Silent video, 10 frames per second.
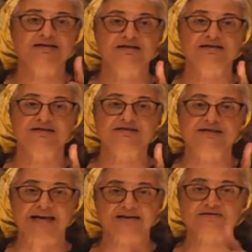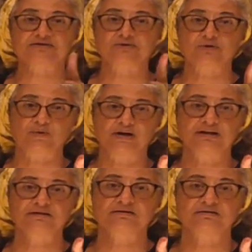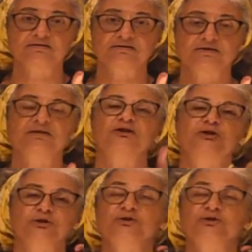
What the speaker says: is the x or the y. Good, the